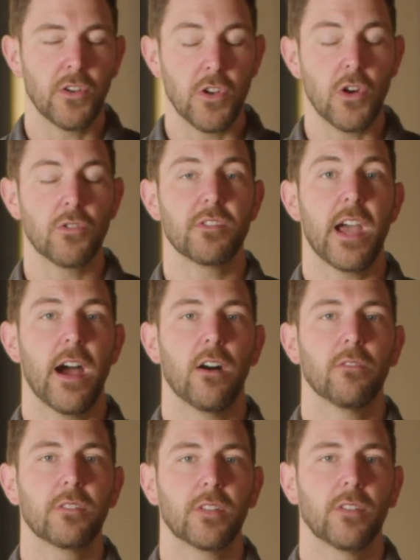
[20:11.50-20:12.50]
no
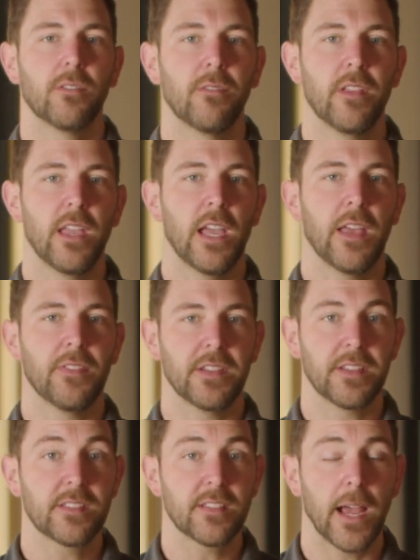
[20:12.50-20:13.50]
doubt. And the
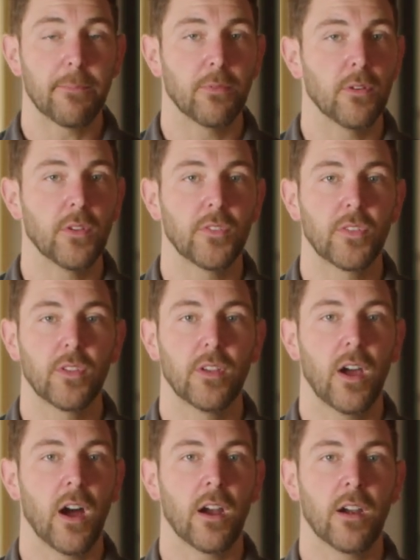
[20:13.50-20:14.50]
disciples
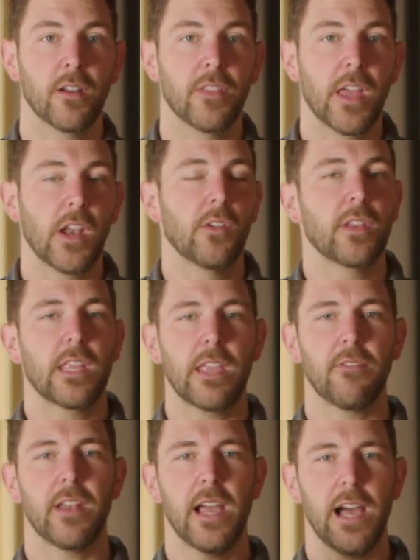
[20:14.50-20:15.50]
are, they don't
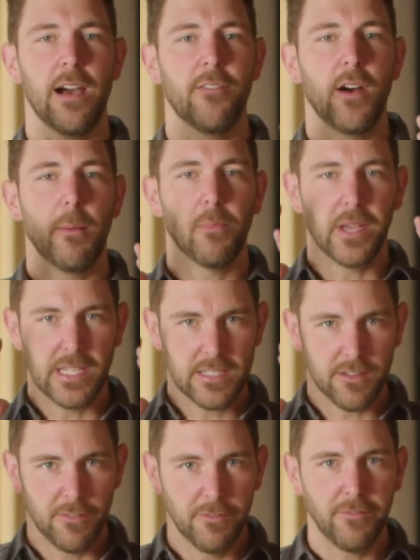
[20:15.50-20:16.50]
even have a place
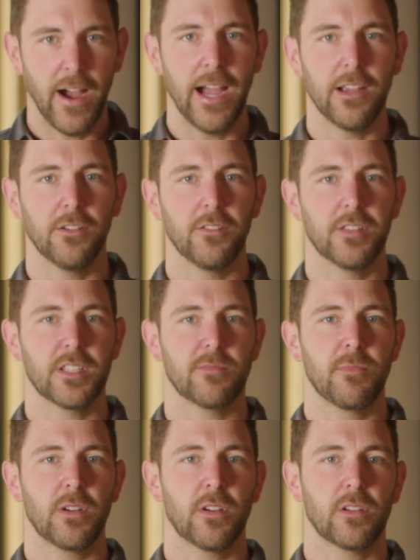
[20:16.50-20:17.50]
to file this
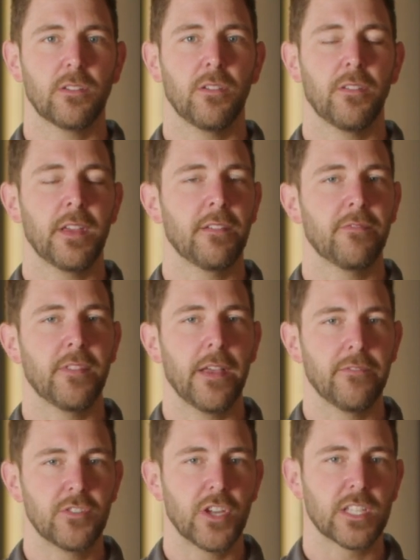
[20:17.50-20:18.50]
miracle.
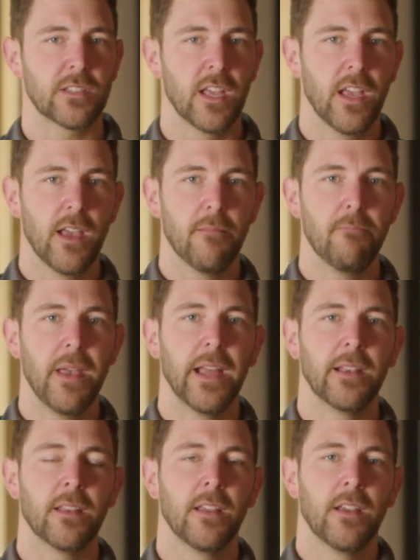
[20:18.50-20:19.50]
They've just
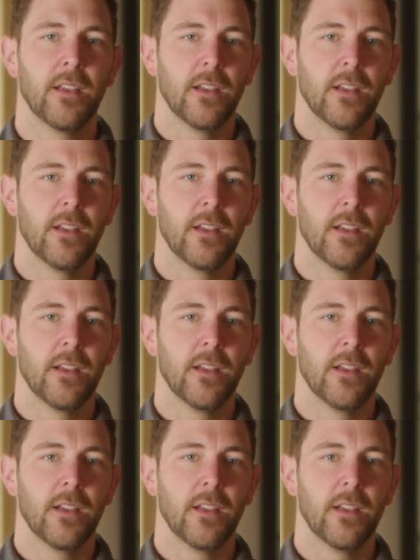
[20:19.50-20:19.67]
been